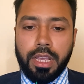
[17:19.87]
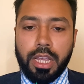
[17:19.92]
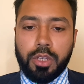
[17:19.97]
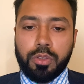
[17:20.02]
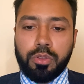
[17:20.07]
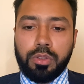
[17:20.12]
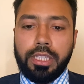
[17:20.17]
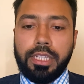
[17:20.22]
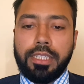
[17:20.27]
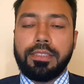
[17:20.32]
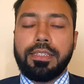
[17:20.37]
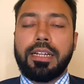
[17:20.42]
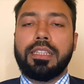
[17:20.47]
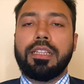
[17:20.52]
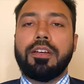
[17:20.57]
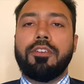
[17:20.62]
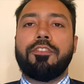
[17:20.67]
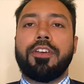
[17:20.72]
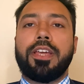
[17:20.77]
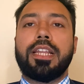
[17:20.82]
So these are
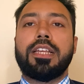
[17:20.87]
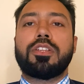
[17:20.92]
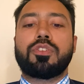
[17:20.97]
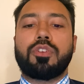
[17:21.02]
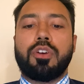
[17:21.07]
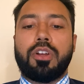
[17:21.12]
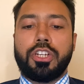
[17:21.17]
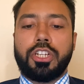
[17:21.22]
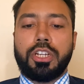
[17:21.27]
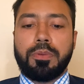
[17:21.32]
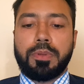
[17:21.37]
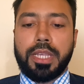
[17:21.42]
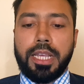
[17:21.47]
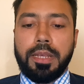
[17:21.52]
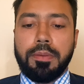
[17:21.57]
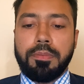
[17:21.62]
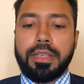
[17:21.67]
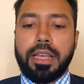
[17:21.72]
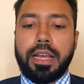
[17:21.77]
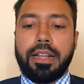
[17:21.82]
the various scholarship
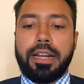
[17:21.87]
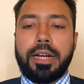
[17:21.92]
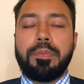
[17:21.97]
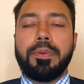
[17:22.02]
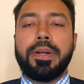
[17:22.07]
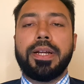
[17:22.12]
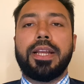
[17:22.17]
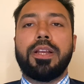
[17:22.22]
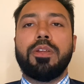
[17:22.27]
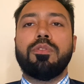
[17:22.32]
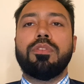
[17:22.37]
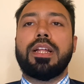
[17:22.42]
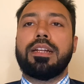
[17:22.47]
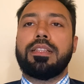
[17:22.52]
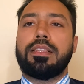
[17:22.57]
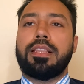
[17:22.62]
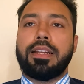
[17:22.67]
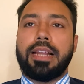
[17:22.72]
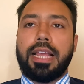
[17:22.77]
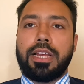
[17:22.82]
schemes. Let me tell you that
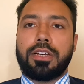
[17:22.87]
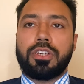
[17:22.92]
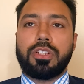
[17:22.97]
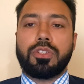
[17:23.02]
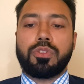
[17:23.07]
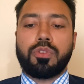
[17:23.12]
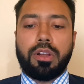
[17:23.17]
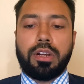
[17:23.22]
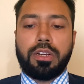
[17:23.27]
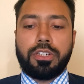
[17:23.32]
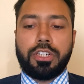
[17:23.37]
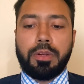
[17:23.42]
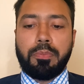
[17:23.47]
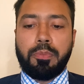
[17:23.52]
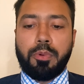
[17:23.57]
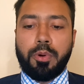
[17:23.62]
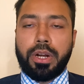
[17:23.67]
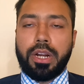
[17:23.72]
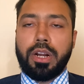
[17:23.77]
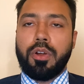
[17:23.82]
the National Scholarship
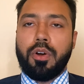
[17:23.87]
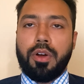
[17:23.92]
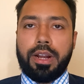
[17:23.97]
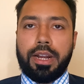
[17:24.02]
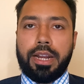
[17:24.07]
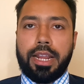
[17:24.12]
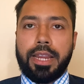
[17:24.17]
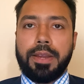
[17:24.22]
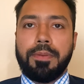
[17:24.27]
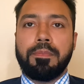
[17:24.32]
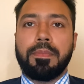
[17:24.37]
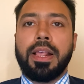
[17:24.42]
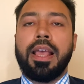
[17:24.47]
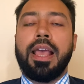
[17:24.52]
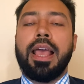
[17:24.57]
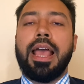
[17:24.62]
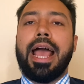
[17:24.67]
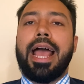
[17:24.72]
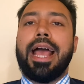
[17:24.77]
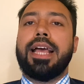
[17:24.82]
Portal online
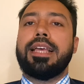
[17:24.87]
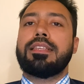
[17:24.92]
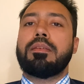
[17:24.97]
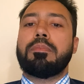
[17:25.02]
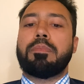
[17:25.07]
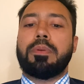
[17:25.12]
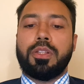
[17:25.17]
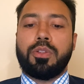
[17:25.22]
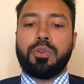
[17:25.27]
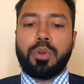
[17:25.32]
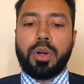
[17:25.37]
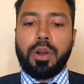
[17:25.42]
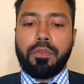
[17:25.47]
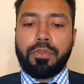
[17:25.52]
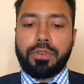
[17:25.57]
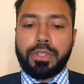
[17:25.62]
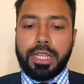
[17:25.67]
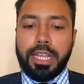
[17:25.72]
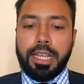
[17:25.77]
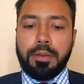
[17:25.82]
has a plethora
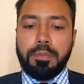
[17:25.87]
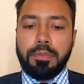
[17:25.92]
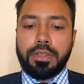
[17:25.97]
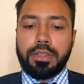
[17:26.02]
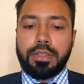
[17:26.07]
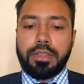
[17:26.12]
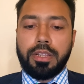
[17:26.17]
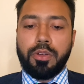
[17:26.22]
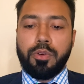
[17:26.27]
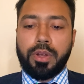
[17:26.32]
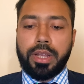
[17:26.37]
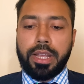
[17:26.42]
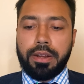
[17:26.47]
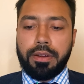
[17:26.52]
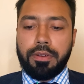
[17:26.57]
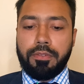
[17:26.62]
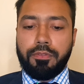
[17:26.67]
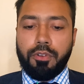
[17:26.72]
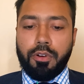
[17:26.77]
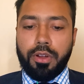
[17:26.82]
of schemes. You
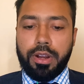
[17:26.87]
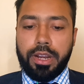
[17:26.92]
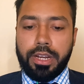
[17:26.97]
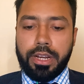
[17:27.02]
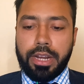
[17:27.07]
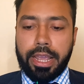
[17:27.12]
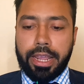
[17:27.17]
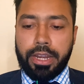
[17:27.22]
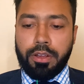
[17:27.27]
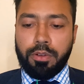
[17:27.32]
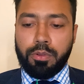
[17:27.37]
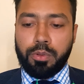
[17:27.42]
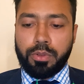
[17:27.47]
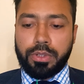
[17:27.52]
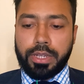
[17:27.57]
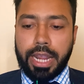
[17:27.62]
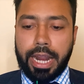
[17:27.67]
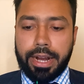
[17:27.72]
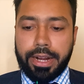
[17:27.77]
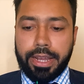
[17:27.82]
can fall in any of those
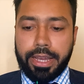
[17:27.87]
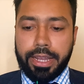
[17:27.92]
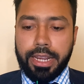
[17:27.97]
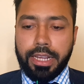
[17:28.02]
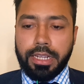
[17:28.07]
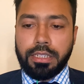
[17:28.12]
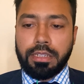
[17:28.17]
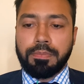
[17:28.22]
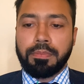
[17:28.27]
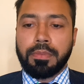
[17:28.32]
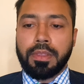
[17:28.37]
categories,